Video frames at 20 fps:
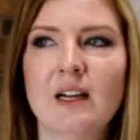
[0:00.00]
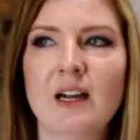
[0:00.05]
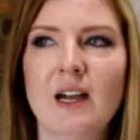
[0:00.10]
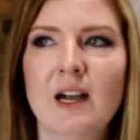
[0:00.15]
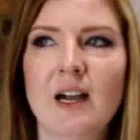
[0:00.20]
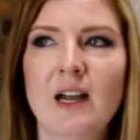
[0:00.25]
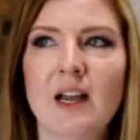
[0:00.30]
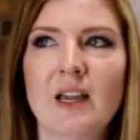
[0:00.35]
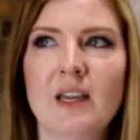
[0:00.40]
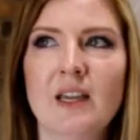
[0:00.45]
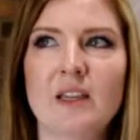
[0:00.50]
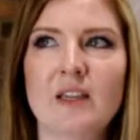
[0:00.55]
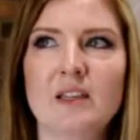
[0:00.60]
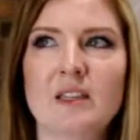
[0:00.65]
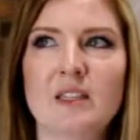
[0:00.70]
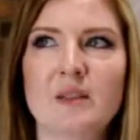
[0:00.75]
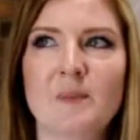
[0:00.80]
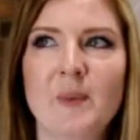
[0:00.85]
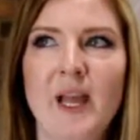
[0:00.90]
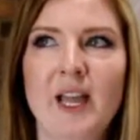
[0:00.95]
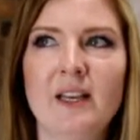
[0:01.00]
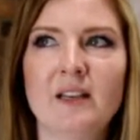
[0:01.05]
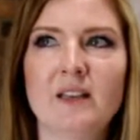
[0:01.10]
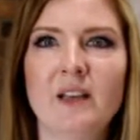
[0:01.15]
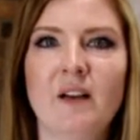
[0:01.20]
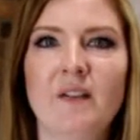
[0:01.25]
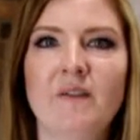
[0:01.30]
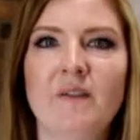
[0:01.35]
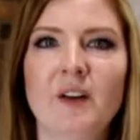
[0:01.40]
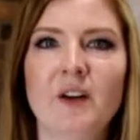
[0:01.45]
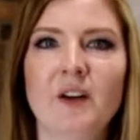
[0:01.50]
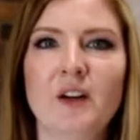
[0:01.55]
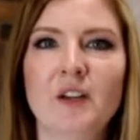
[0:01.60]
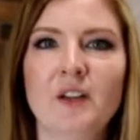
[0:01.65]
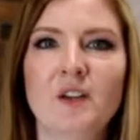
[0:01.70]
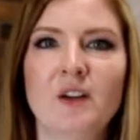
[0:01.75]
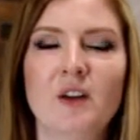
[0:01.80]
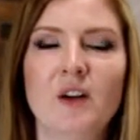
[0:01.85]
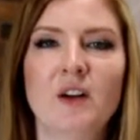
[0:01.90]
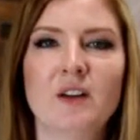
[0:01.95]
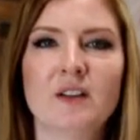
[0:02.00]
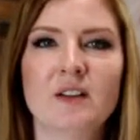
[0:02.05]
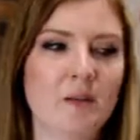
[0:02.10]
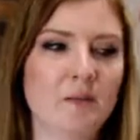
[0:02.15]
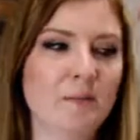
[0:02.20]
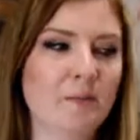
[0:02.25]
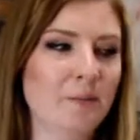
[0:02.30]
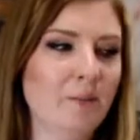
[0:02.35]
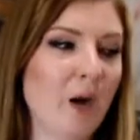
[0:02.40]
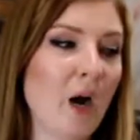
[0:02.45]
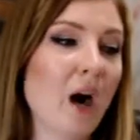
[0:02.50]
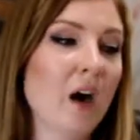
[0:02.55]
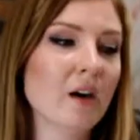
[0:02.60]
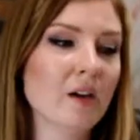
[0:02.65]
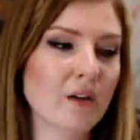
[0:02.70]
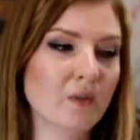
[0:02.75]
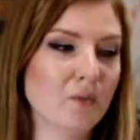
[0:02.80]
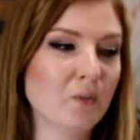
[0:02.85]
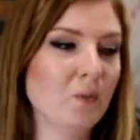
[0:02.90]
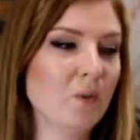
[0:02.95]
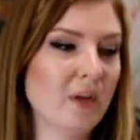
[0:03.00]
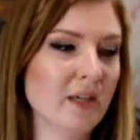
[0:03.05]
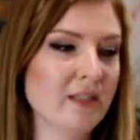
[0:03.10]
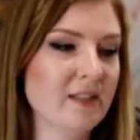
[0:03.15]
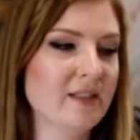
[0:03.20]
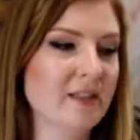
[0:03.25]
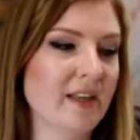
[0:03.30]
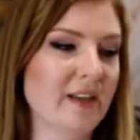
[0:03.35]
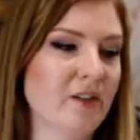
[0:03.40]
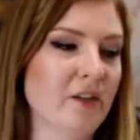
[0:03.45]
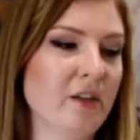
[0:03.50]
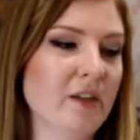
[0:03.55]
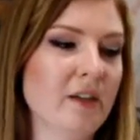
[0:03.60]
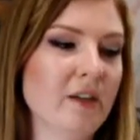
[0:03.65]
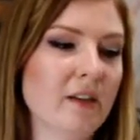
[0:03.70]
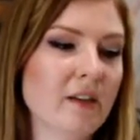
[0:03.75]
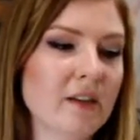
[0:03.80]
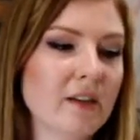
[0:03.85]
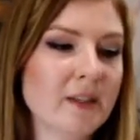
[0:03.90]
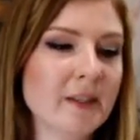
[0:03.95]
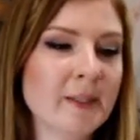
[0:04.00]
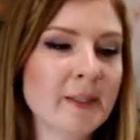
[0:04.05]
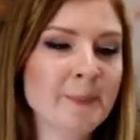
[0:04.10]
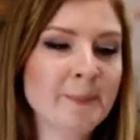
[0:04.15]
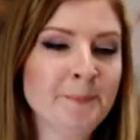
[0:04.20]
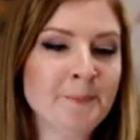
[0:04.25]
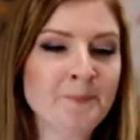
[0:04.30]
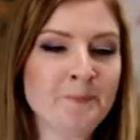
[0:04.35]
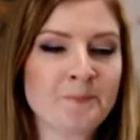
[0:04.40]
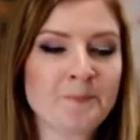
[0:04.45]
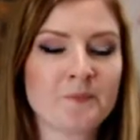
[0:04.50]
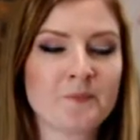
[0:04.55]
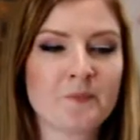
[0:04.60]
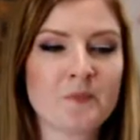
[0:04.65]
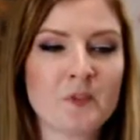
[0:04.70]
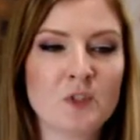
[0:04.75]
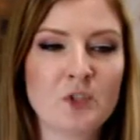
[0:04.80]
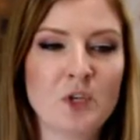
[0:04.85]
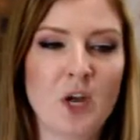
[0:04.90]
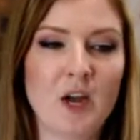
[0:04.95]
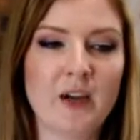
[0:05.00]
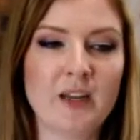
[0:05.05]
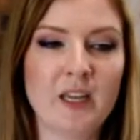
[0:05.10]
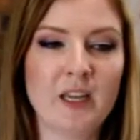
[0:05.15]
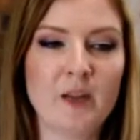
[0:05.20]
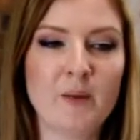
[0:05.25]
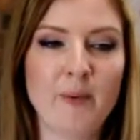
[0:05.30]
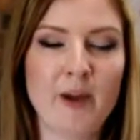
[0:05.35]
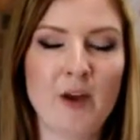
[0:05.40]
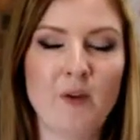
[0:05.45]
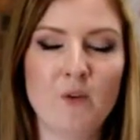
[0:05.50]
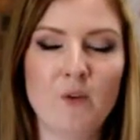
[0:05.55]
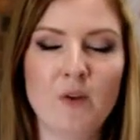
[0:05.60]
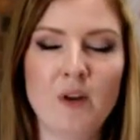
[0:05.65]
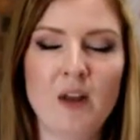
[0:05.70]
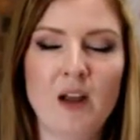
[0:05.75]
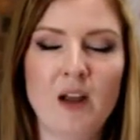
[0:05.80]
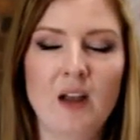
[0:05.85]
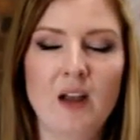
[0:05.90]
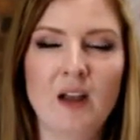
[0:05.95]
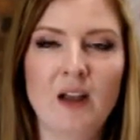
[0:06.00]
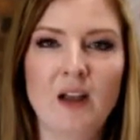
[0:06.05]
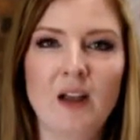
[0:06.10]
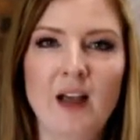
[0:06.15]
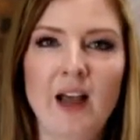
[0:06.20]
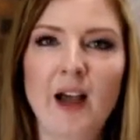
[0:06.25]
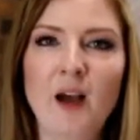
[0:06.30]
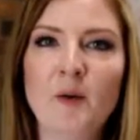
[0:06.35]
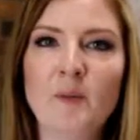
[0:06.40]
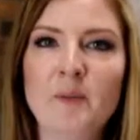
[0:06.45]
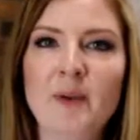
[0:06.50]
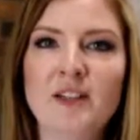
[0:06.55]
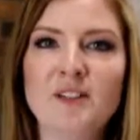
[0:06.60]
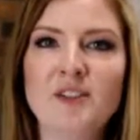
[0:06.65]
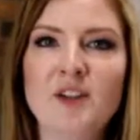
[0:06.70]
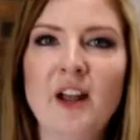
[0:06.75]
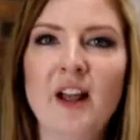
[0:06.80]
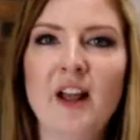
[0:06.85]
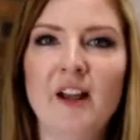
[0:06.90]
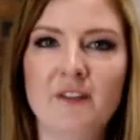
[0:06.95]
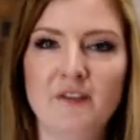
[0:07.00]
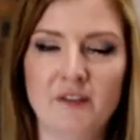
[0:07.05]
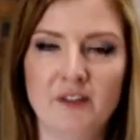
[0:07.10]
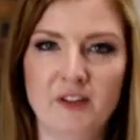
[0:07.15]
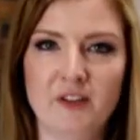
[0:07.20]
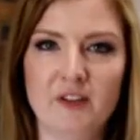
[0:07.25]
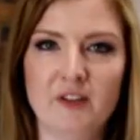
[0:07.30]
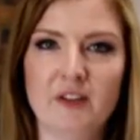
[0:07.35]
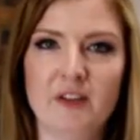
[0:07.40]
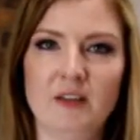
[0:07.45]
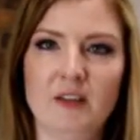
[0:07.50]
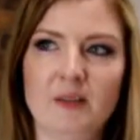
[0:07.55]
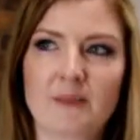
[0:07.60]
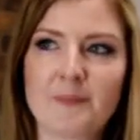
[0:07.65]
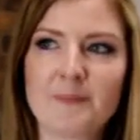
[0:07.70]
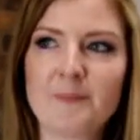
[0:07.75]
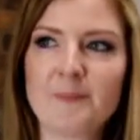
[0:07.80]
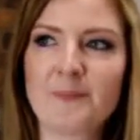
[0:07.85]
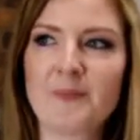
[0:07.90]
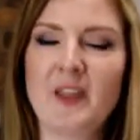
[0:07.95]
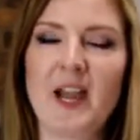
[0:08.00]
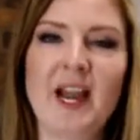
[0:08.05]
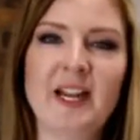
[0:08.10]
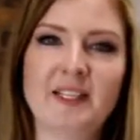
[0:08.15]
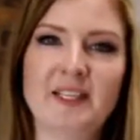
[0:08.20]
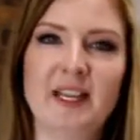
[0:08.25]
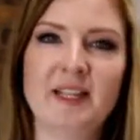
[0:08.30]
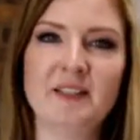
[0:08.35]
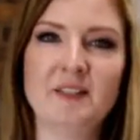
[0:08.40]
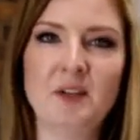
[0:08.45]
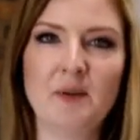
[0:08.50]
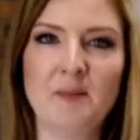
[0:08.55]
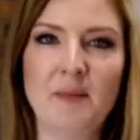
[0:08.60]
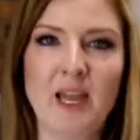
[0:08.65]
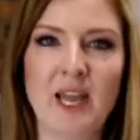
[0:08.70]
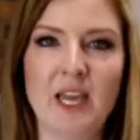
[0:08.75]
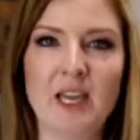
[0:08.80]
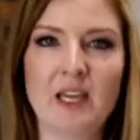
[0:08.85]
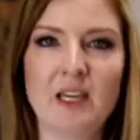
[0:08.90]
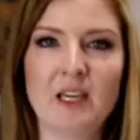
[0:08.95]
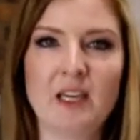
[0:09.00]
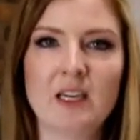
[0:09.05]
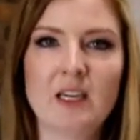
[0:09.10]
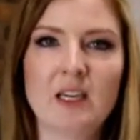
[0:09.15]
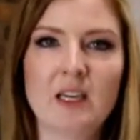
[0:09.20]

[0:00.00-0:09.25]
I spent a very long part of one session talking about how much effort I tend to make